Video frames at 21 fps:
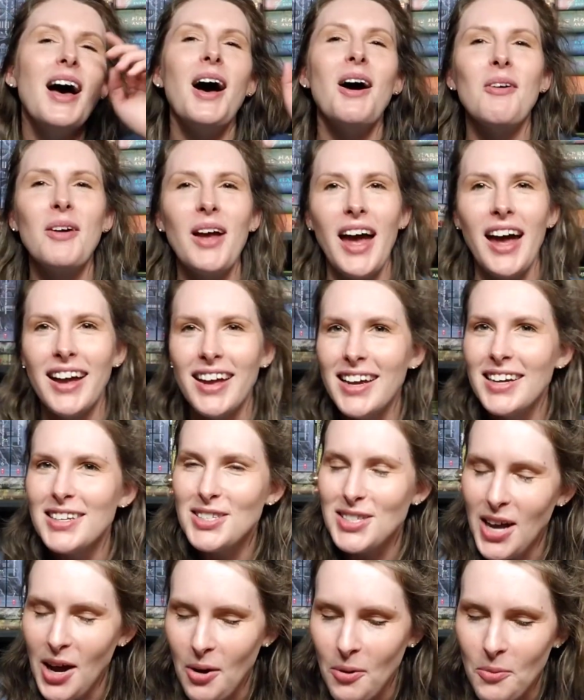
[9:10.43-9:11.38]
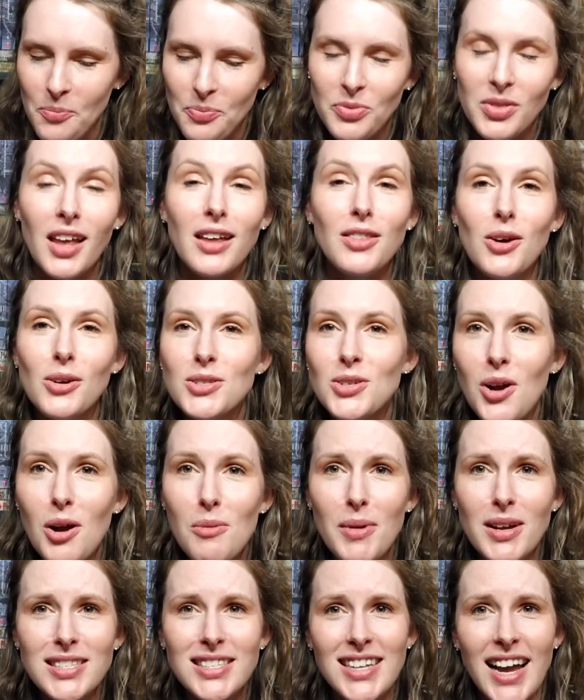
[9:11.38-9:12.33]
Okay, so those are all
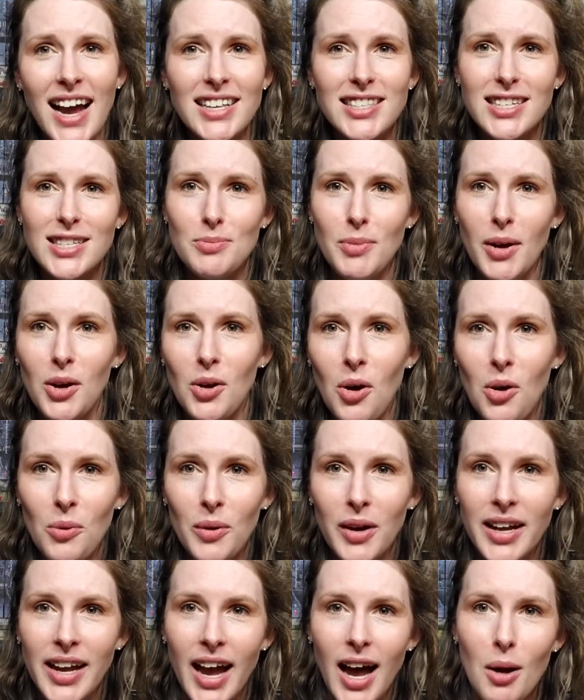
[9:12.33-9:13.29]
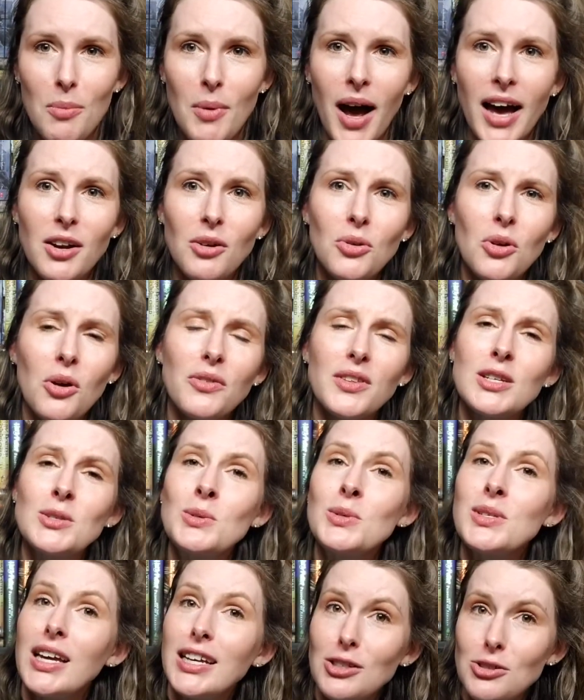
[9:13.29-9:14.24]
my stats. That's my goal recap. I don't know if this
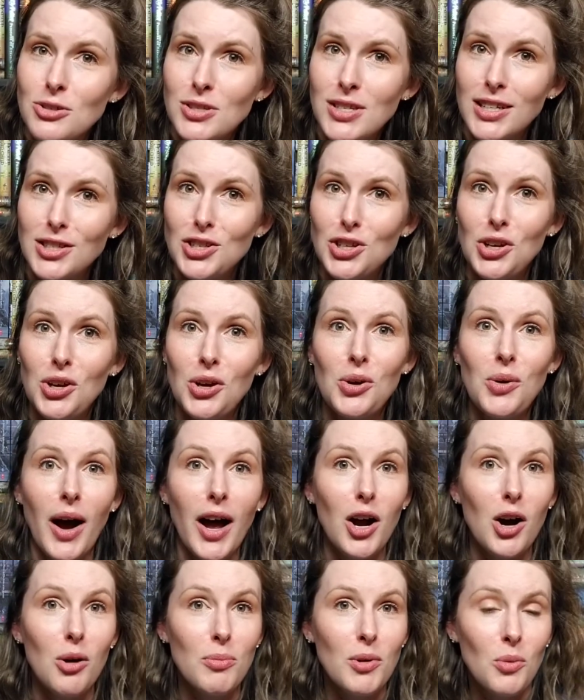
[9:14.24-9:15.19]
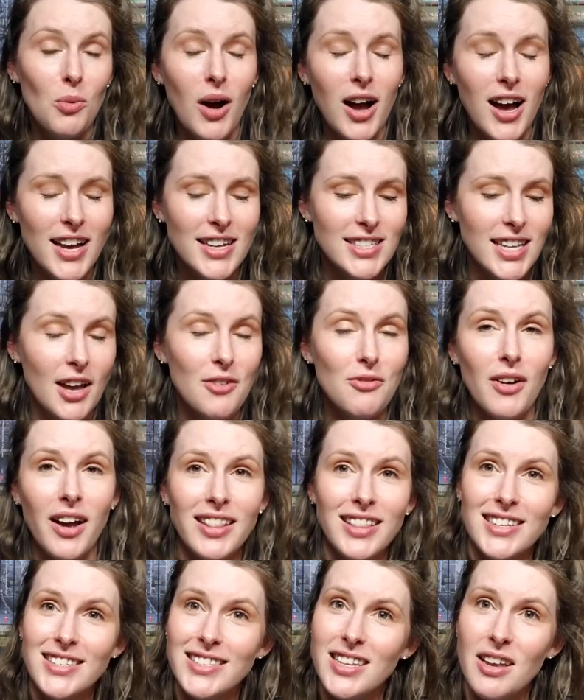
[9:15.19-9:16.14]
was interesting to you. I hope it was. I
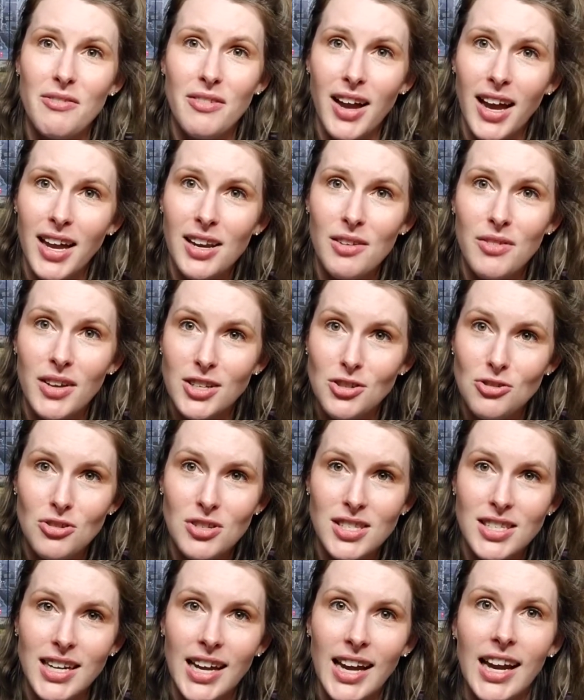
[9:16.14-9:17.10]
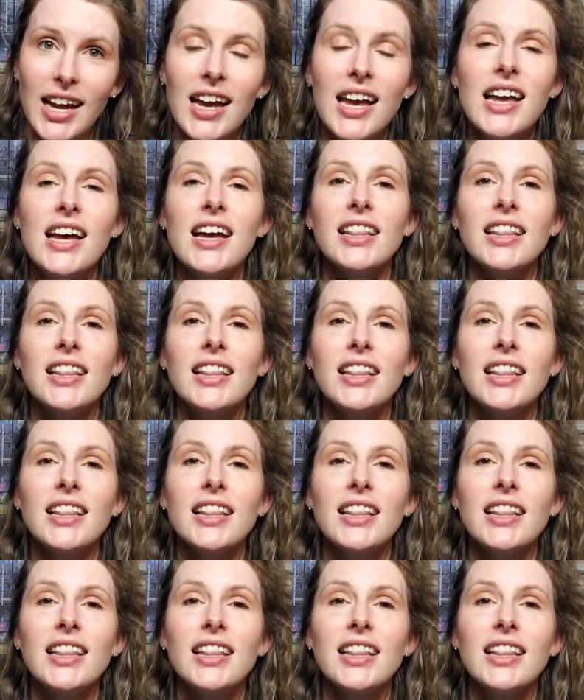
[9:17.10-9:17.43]
find this stuff kind of interesting.